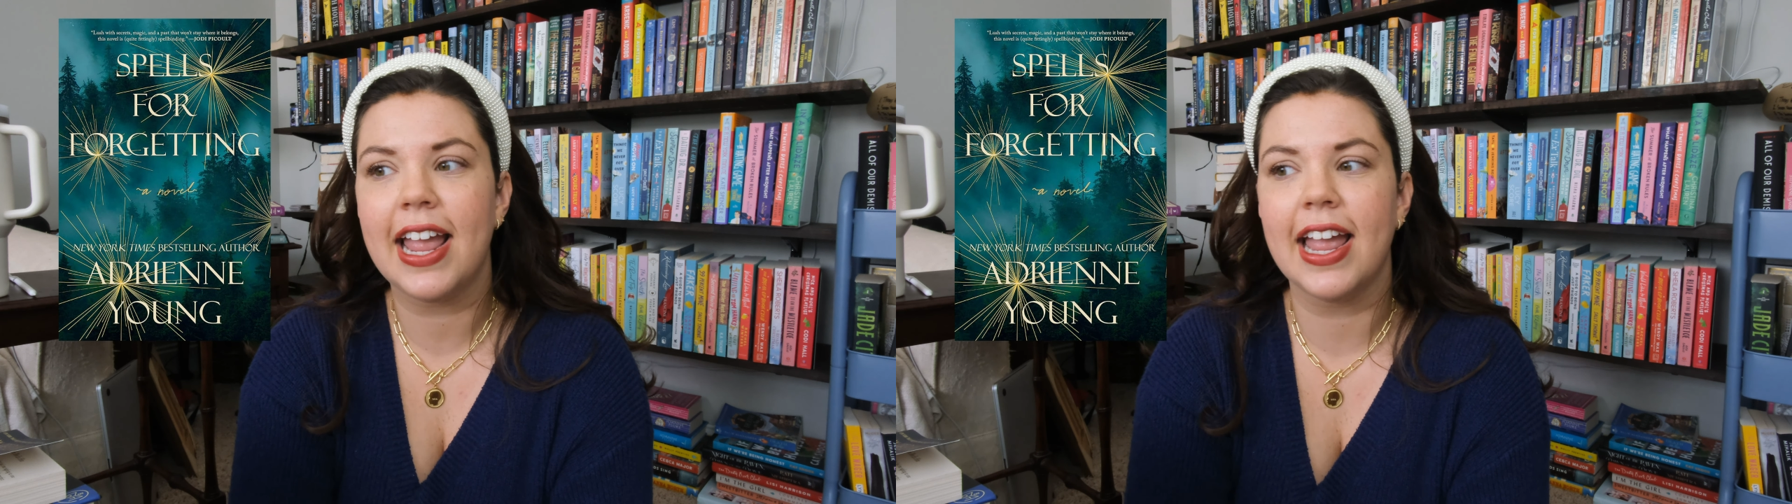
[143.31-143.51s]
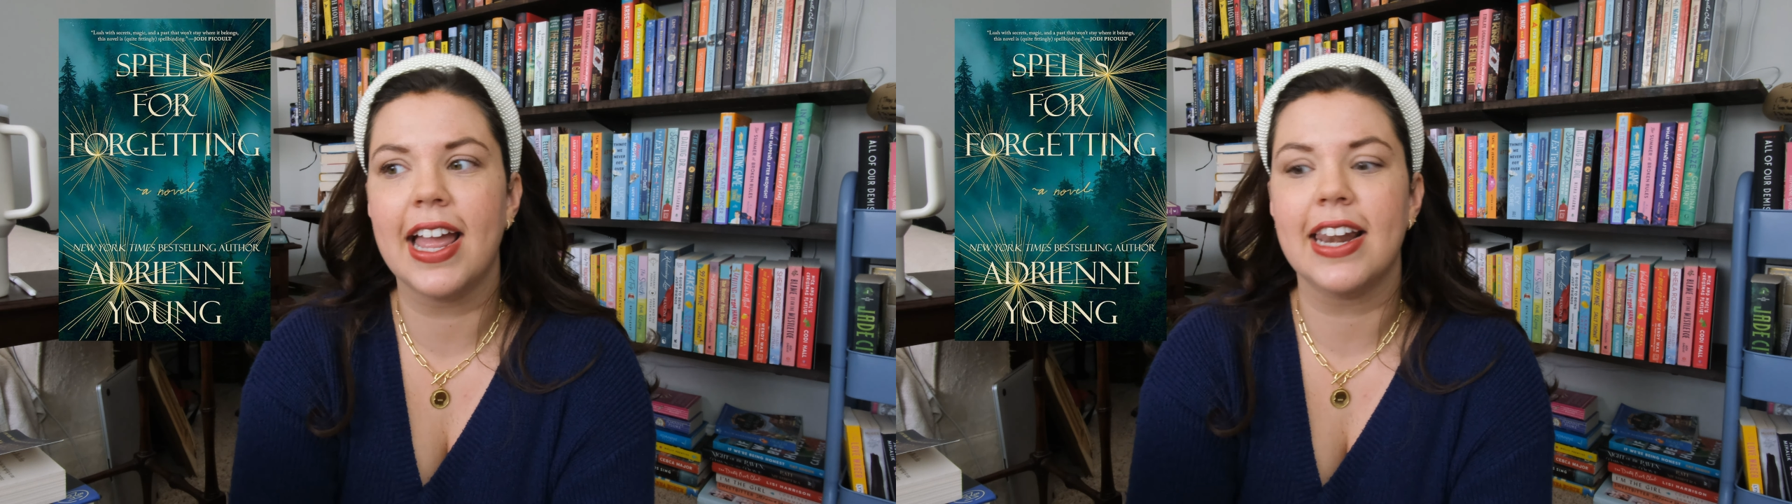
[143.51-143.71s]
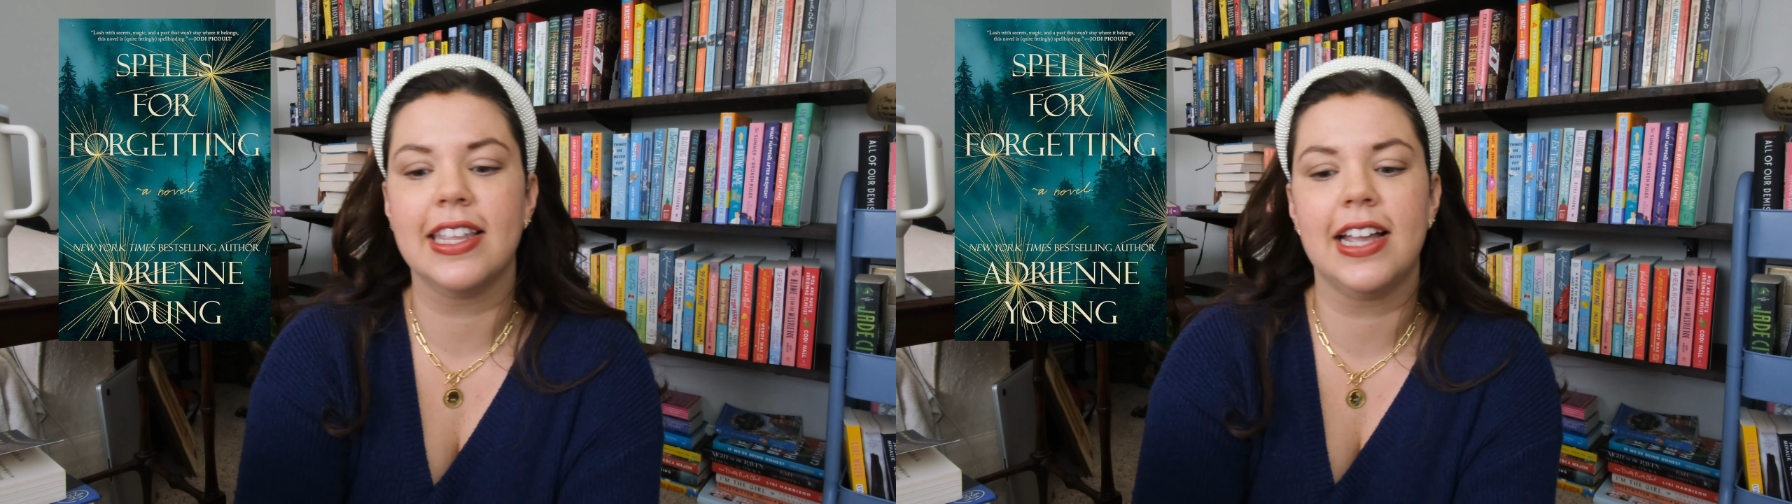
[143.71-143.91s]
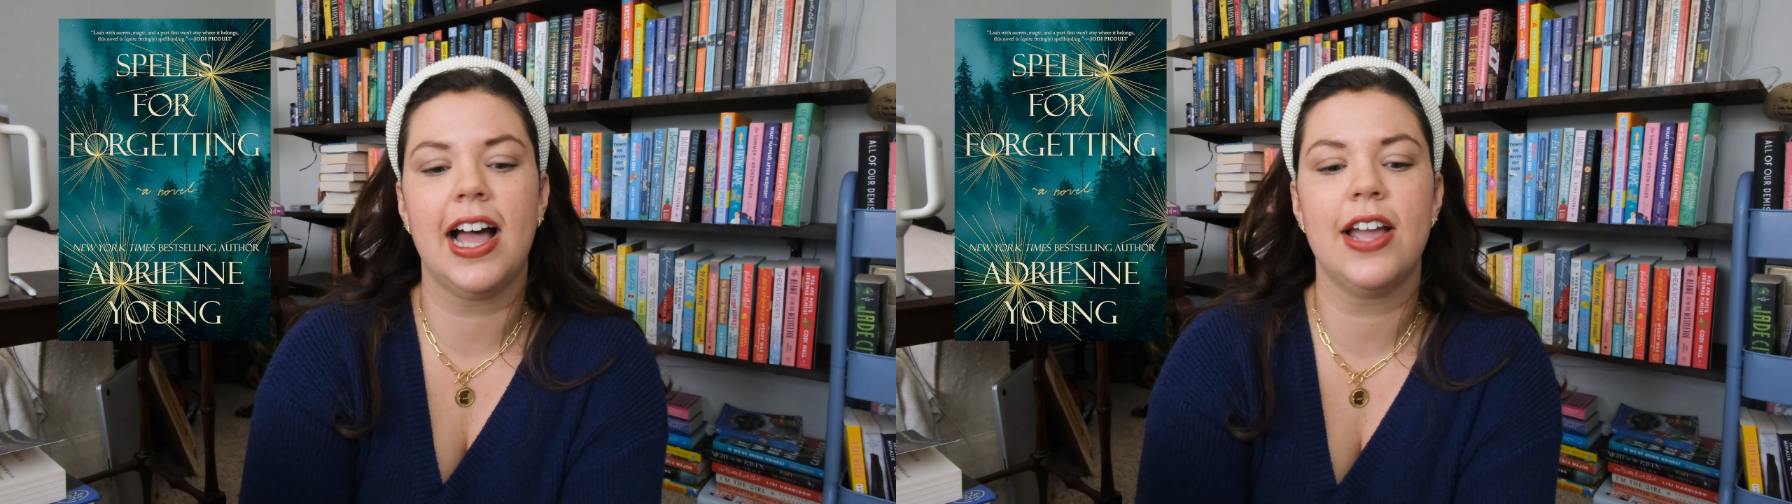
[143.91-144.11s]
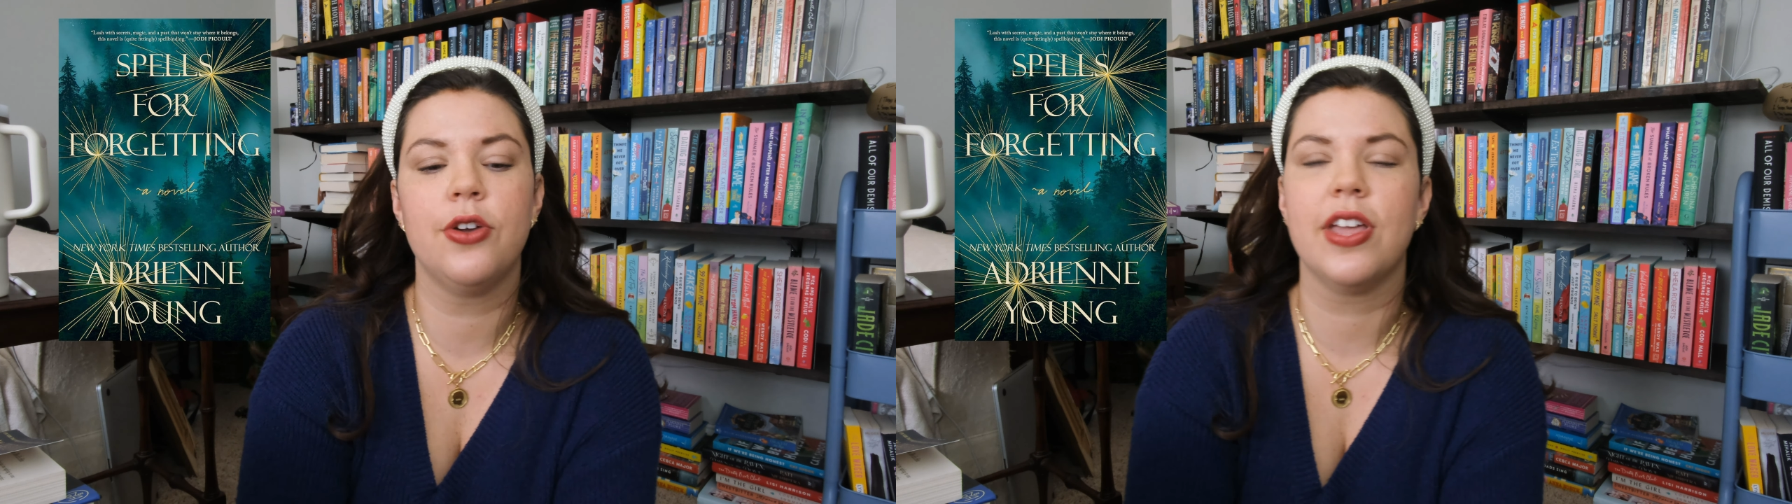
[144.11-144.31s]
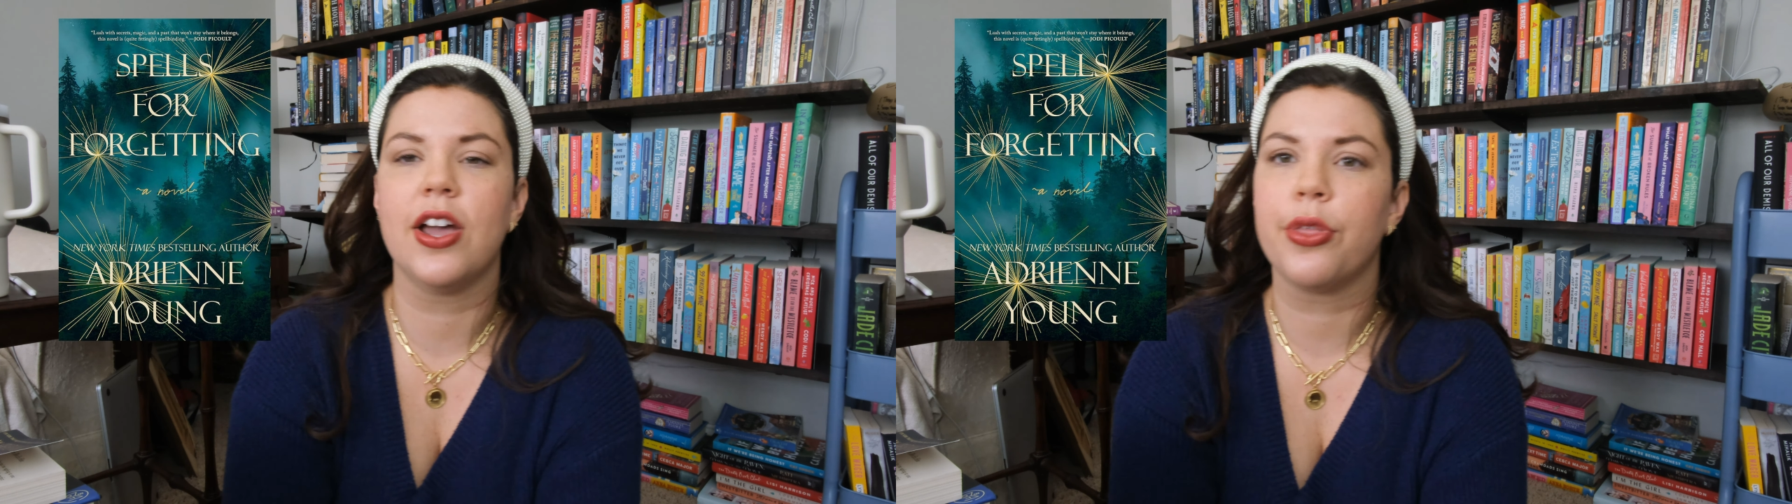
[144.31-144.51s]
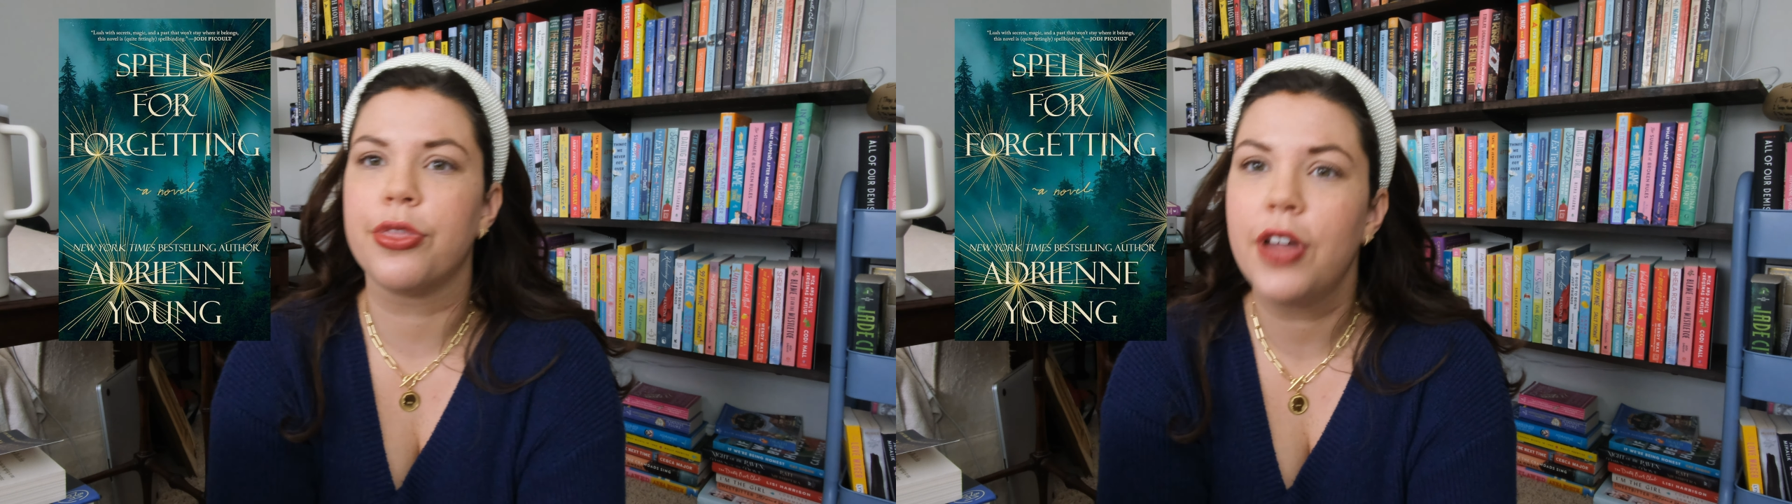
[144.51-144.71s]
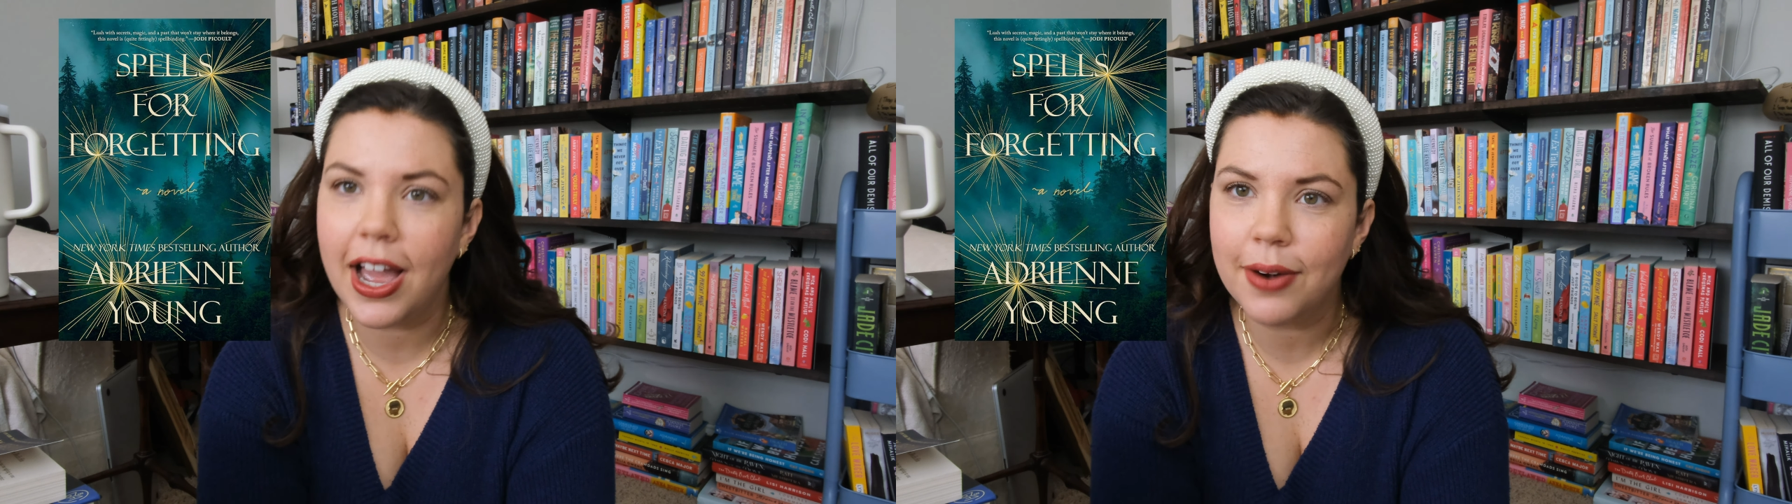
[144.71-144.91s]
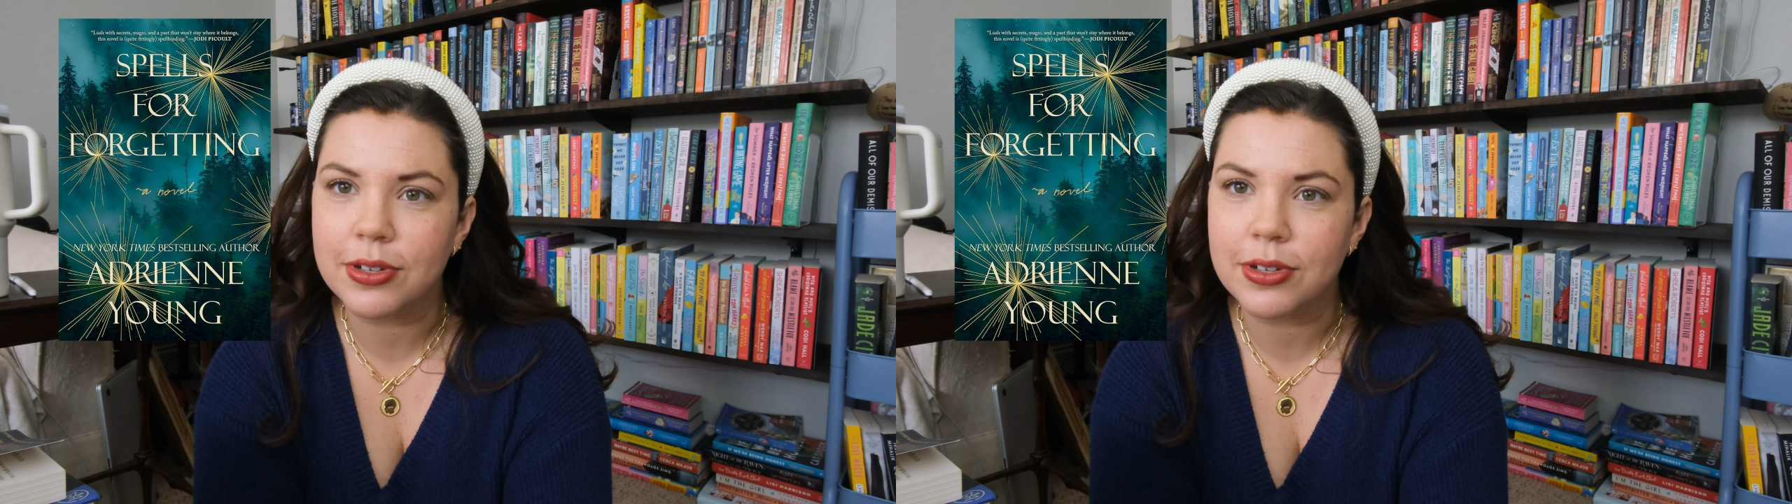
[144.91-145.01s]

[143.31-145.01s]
and the guy who they all thought